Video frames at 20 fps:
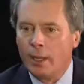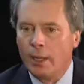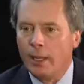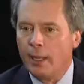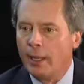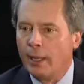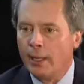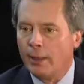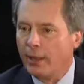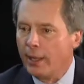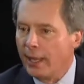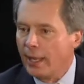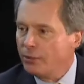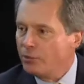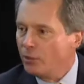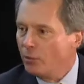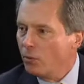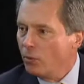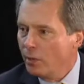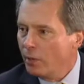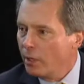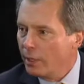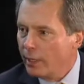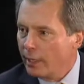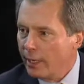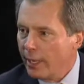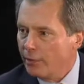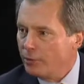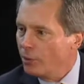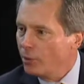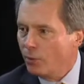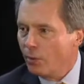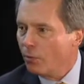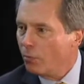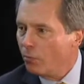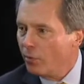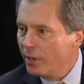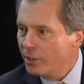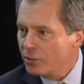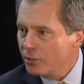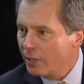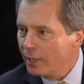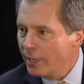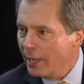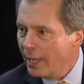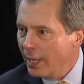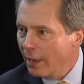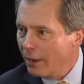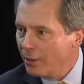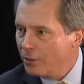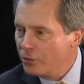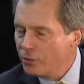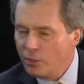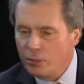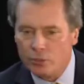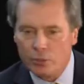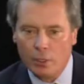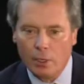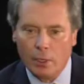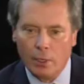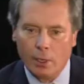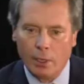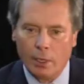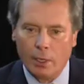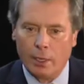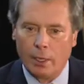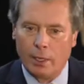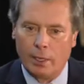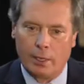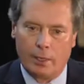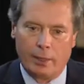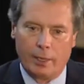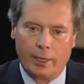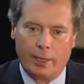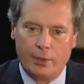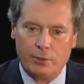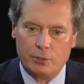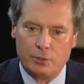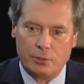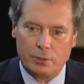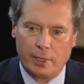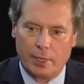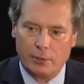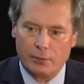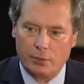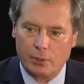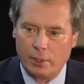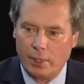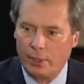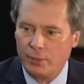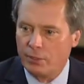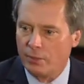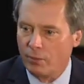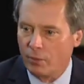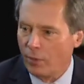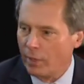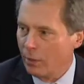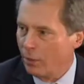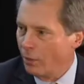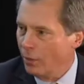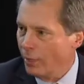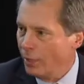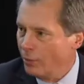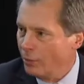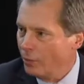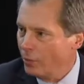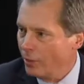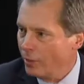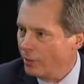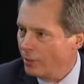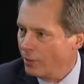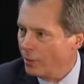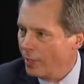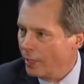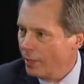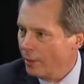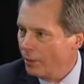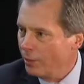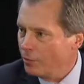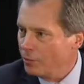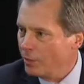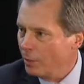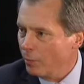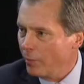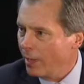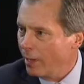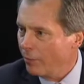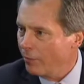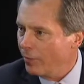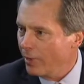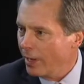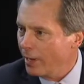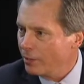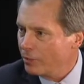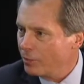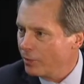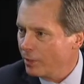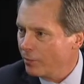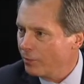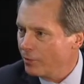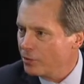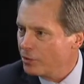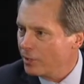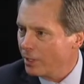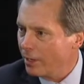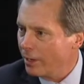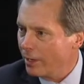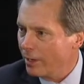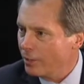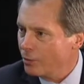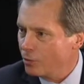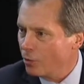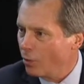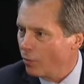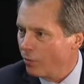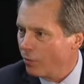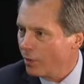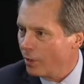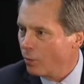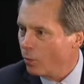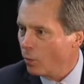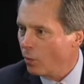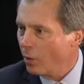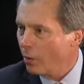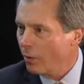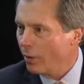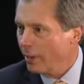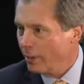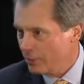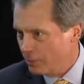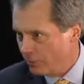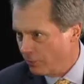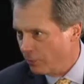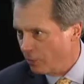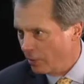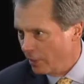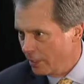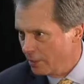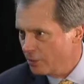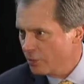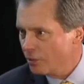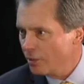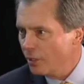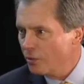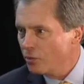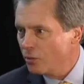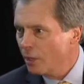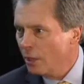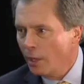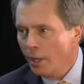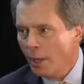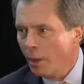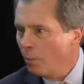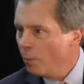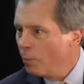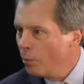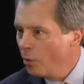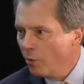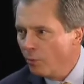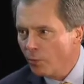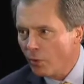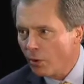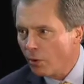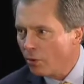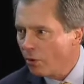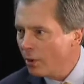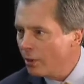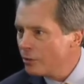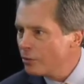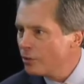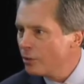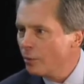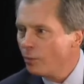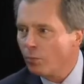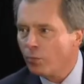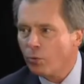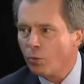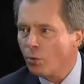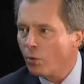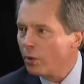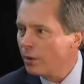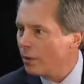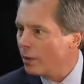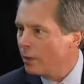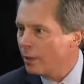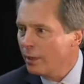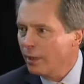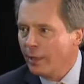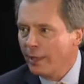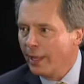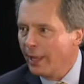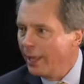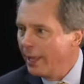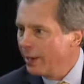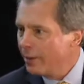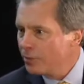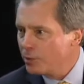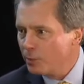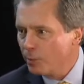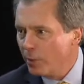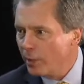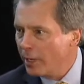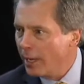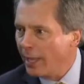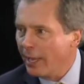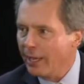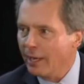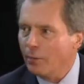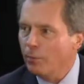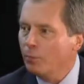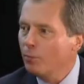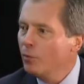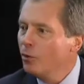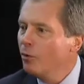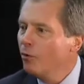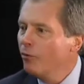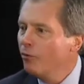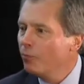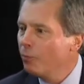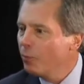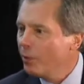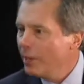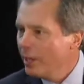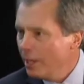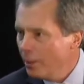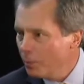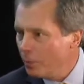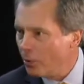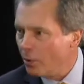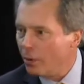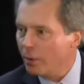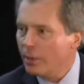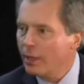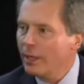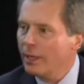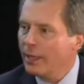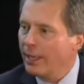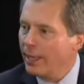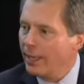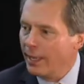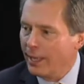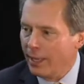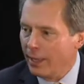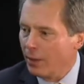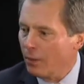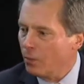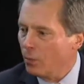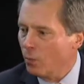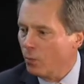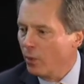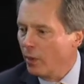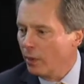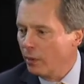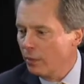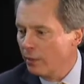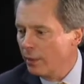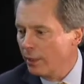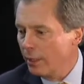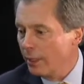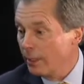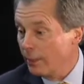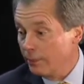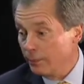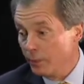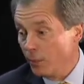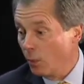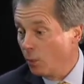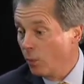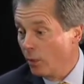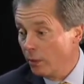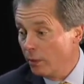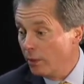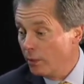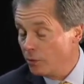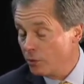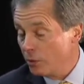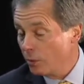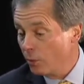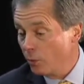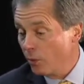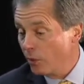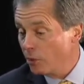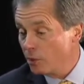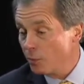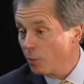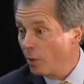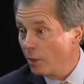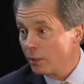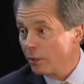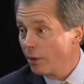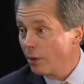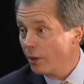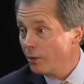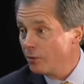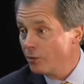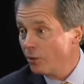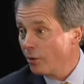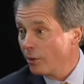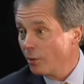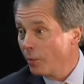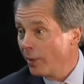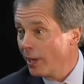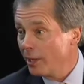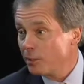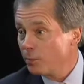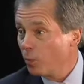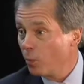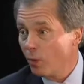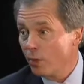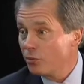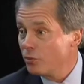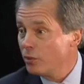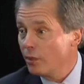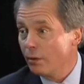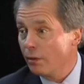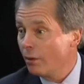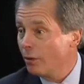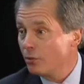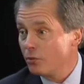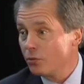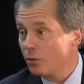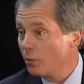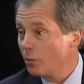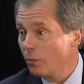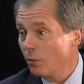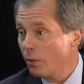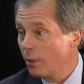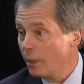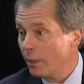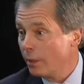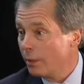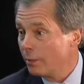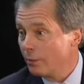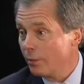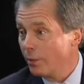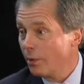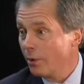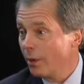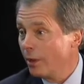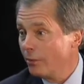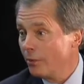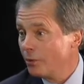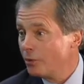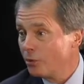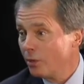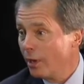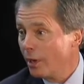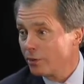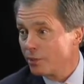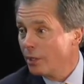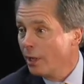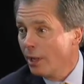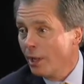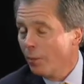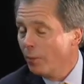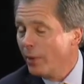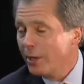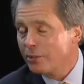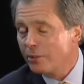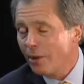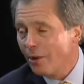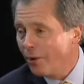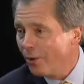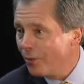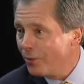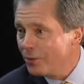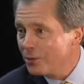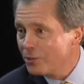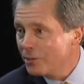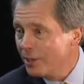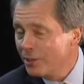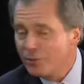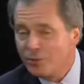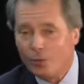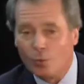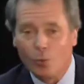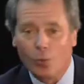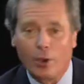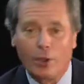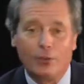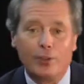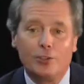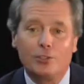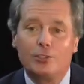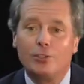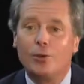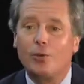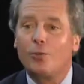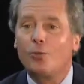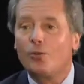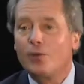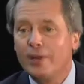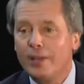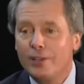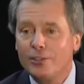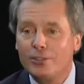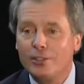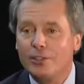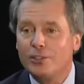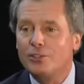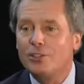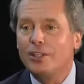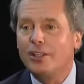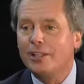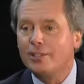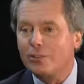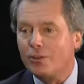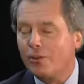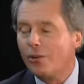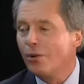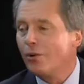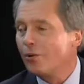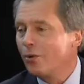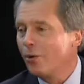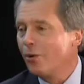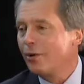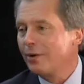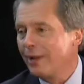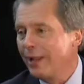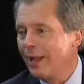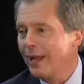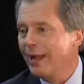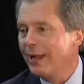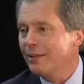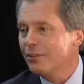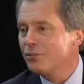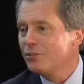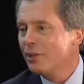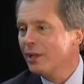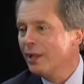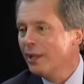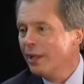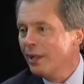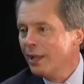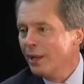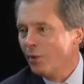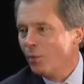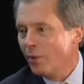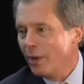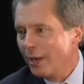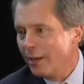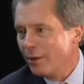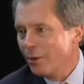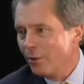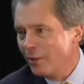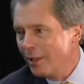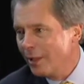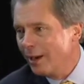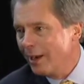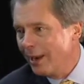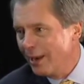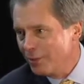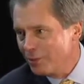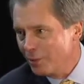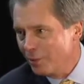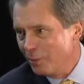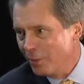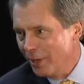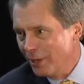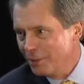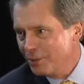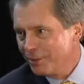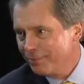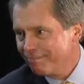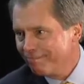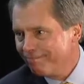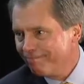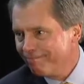As you do a risk analysis, as things have already gone into containers and manufacturing facilities over in Juarez, for instance, move them across the border, expedite them, move people with the smart cards on the passports and also on the trucks. Makes all the sense in the world. There's no reason to see these long, long lines when I go to the International Bridge.